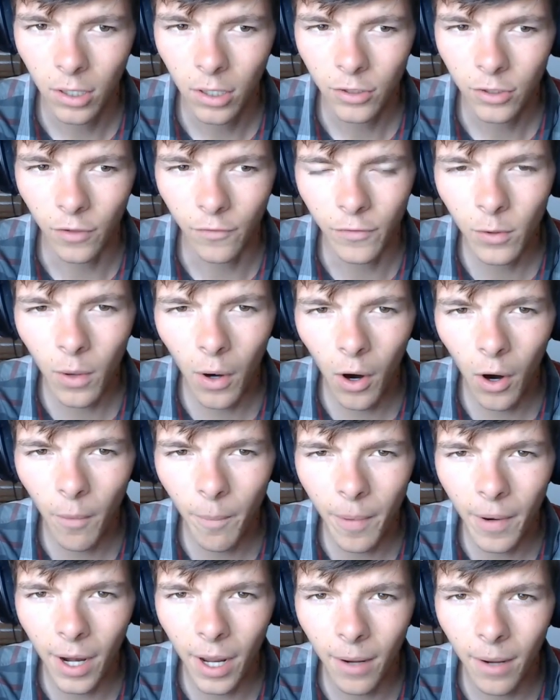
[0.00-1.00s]
So if you
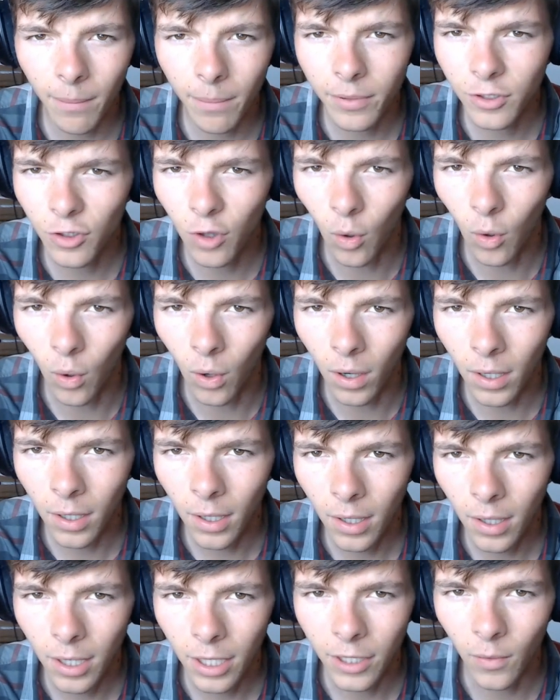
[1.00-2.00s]
open up Tor,
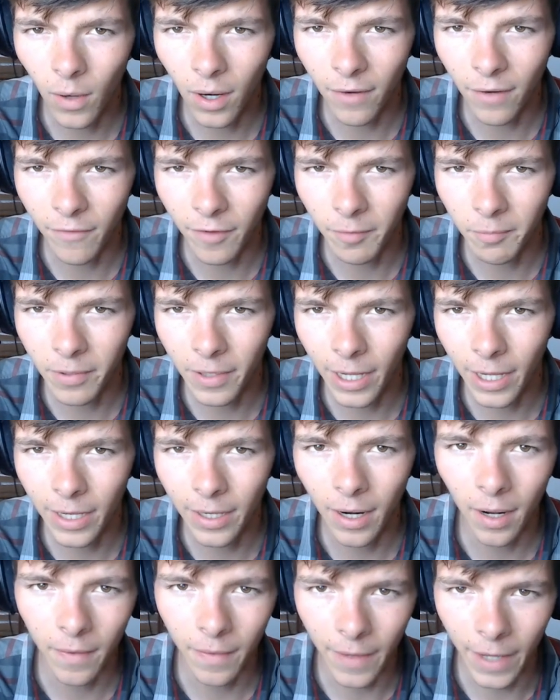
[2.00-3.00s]
you want a V P N
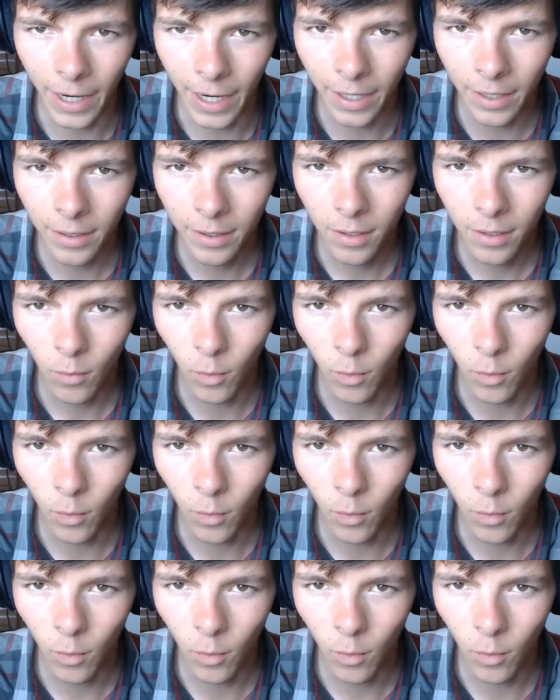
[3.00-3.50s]
on there,